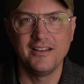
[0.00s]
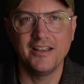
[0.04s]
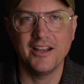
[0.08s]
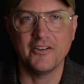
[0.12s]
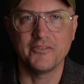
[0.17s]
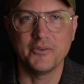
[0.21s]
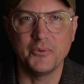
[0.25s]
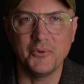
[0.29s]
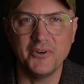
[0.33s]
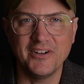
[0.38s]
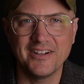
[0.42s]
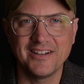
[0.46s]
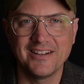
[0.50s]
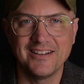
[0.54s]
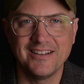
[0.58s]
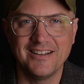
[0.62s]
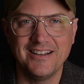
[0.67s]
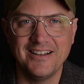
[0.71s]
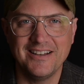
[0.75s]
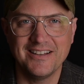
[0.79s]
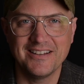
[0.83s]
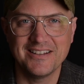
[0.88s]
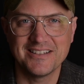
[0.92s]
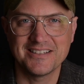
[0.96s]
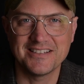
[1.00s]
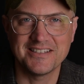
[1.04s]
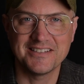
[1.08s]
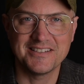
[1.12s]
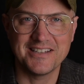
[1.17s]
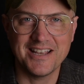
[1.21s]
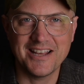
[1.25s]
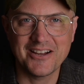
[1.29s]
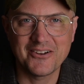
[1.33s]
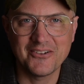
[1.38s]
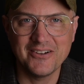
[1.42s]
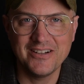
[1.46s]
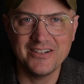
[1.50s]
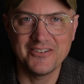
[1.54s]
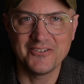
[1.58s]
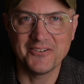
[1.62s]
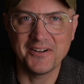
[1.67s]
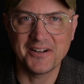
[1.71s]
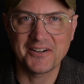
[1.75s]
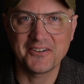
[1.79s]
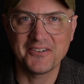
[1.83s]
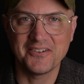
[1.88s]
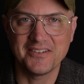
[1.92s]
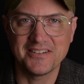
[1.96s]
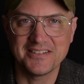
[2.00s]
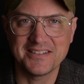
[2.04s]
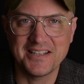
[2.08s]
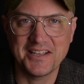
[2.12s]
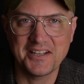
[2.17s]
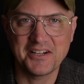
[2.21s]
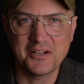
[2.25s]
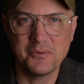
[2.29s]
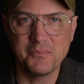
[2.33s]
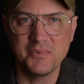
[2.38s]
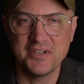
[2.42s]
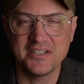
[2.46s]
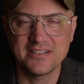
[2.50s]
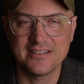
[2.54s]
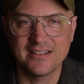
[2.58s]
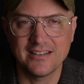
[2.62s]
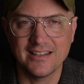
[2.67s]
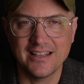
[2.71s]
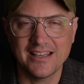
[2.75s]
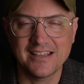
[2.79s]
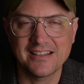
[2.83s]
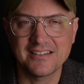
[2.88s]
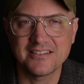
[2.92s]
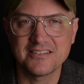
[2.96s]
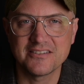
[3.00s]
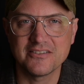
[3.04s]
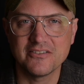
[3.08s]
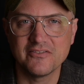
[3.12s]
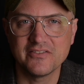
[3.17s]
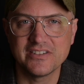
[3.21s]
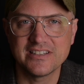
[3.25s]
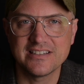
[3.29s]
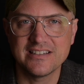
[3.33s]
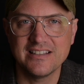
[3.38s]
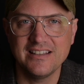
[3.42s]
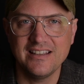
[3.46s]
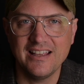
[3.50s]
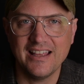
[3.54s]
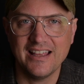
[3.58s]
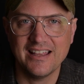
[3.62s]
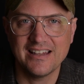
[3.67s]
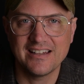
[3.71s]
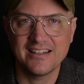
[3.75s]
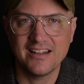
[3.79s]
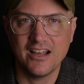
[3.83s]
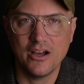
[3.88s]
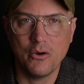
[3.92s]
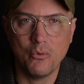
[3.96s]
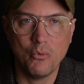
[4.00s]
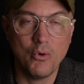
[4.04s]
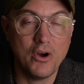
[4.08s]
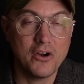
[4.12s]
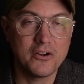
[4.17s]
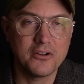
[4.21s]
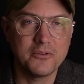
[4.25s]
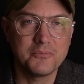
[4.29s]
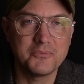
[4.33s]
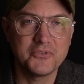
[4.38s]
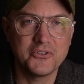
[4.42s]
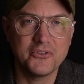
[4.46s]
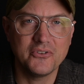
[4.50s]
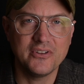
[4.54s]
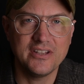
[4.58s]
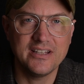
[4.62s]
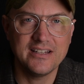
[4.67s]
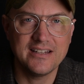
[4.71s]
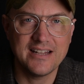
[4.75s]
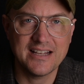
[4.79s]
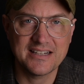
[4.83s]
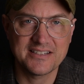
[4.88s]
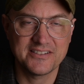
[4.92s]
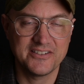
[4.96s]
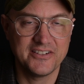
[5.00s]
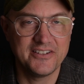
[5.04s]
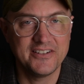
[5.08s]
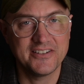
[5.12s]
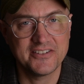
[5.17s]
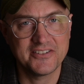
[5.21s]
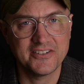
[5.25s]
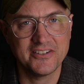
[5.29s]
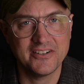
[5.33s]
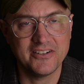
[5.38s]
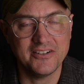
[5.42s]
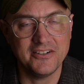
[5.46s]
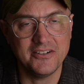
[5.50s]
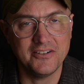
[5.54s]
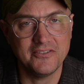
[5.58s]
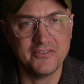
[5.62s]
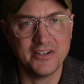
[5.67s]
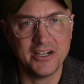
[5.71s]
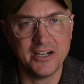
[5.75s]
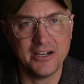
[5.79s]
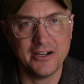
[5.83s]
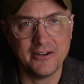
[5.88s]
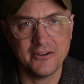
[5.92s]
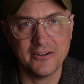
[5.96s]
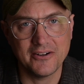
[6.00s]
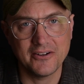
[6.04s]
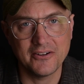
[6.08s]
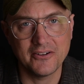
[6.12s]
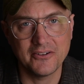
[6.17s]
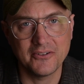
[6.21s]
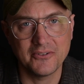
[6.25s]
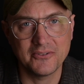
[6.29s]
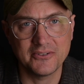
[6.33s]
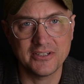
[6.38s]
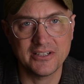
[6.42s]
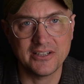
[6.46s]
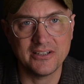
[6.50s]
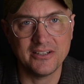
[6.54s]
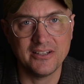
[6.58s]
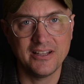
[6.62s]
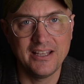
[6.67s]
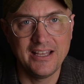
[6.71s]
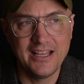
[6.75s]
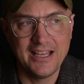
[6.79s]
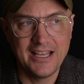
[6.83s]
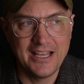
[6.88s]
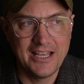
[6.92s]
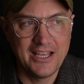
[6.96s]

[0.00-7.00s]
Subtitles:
everyone, this is Zachary, Director of the Saginaw Basin Land Conservancy, and welcome to the next edition of our little